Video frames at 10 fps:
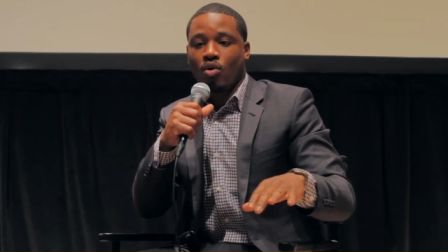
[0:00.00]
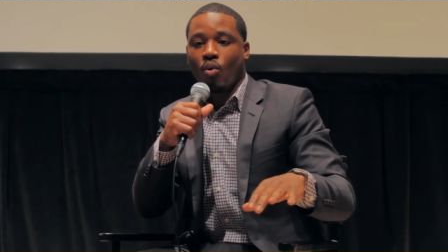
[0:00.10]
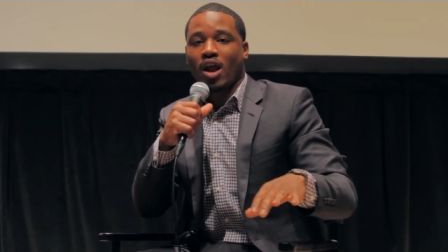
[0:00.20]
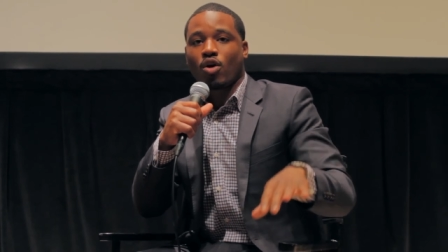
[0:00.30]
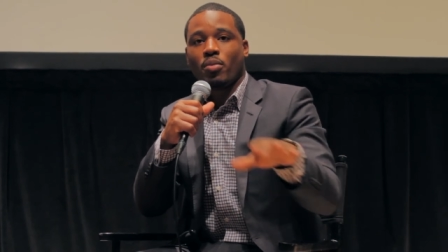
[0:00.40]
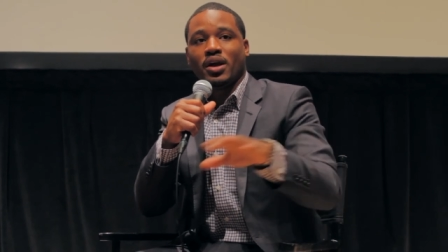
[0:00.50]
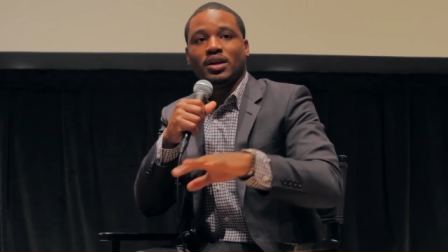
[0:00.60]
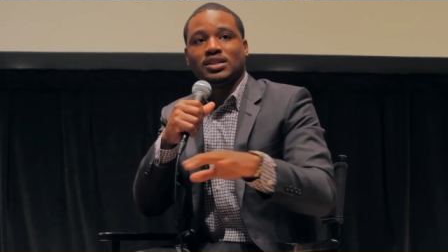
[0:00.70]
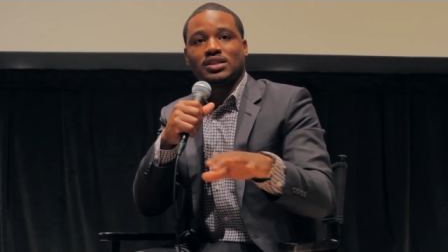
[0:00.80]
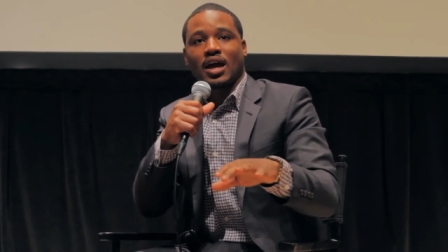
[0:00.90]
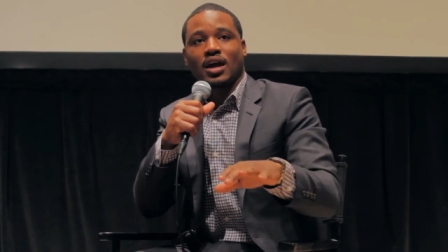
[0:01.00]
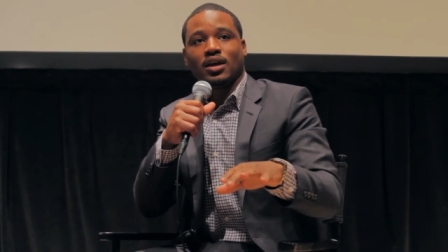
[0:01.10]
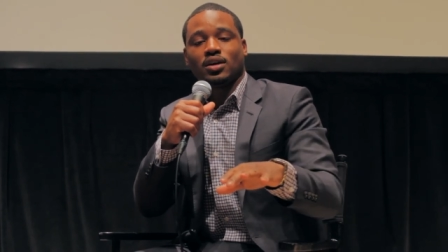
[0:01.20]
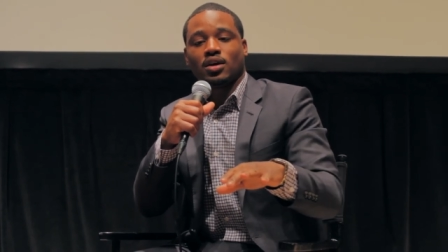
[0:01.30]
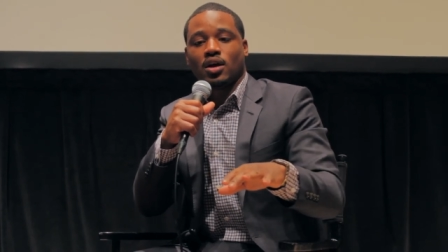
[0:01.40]
while they were being
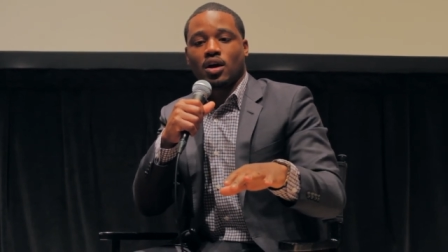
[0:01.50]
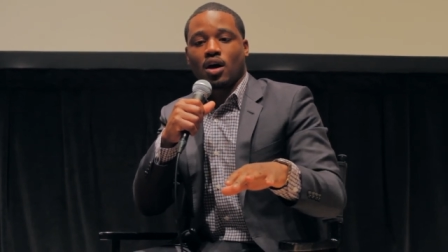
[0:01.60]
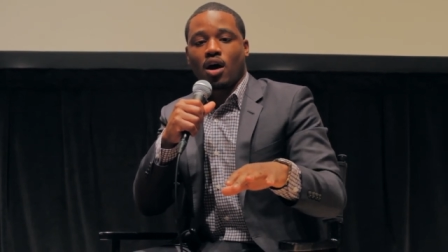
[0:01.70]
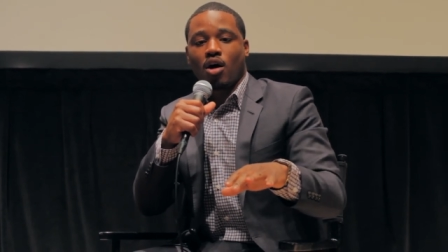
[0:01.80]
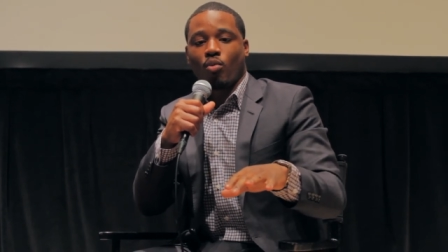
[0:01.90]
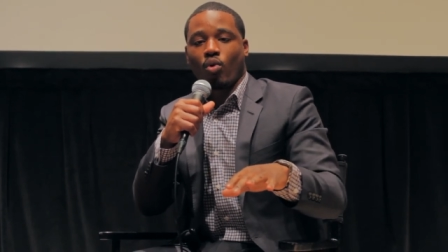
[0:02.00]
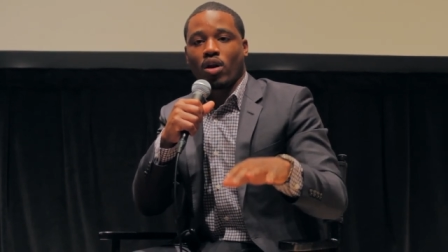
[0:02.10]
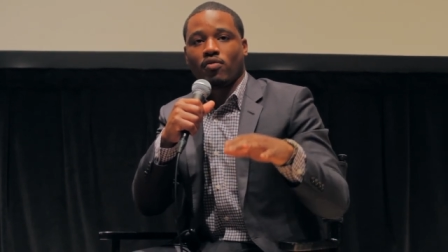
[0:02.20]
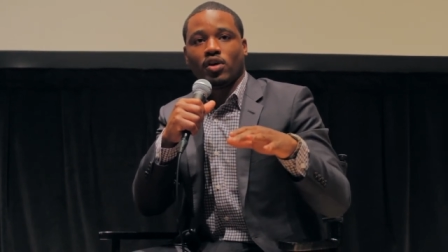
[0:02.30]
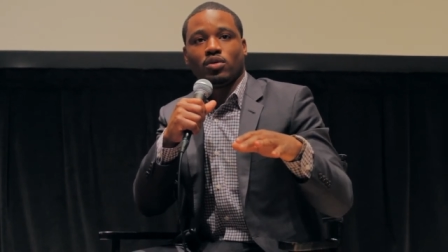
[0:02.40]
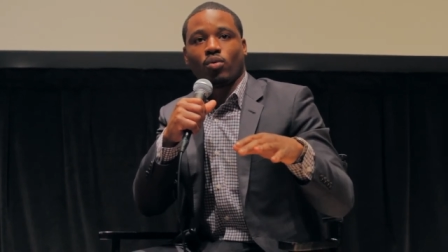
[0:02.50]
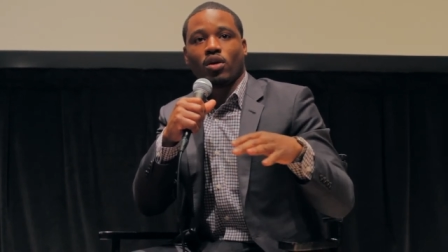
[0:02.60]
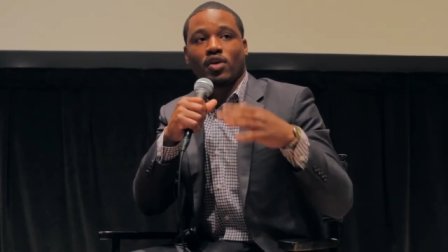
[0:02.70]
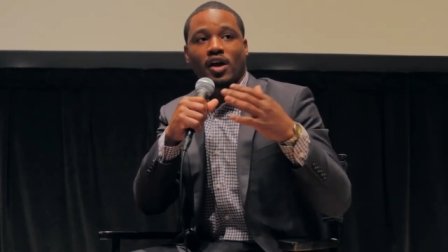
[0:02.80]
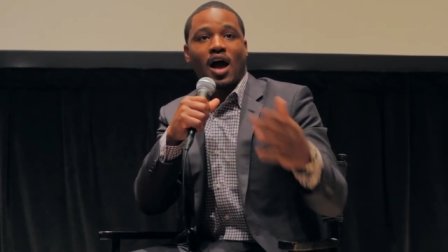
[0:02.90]
detained, um, one of the one
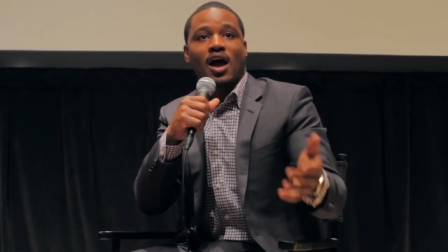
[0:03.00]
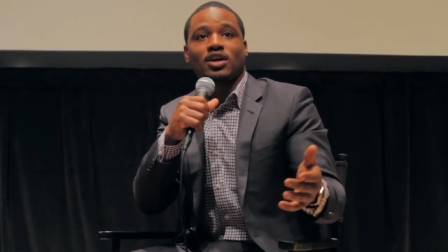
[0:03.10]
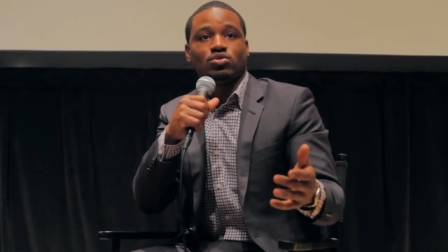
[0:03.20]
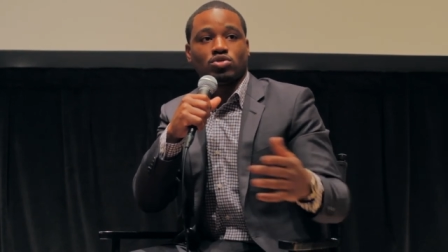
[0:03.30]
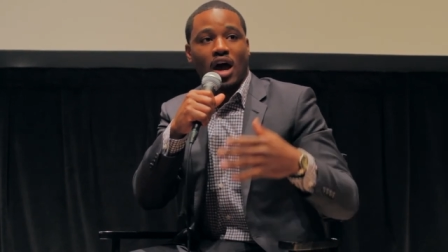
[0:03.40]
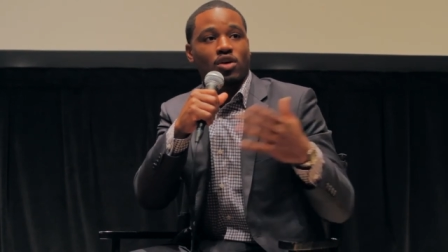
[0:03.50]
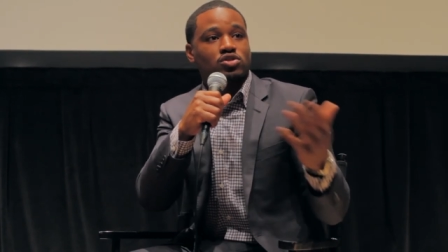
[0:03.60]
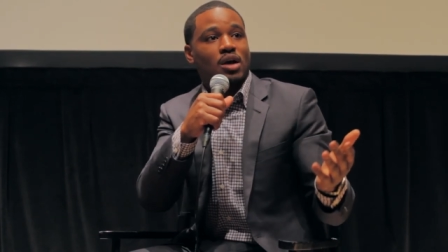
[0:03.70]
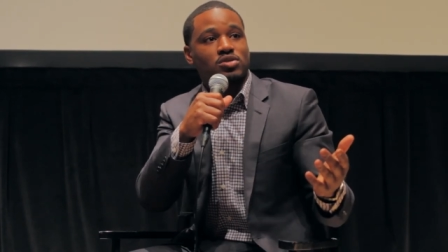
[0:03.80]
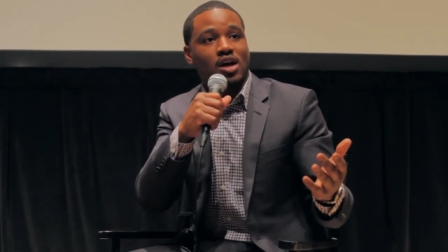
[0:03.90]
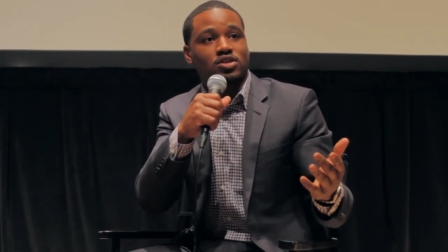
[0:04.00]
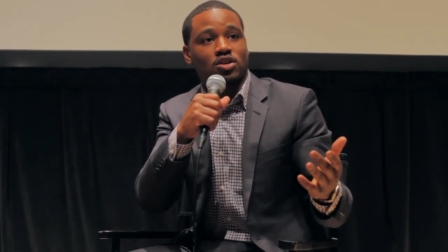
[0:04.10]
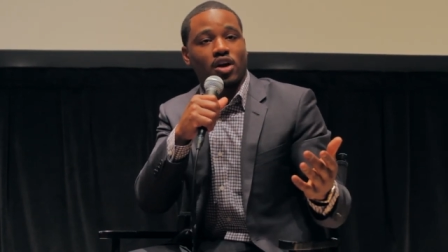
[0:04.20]
of the guys who was uh, whose name was Oscar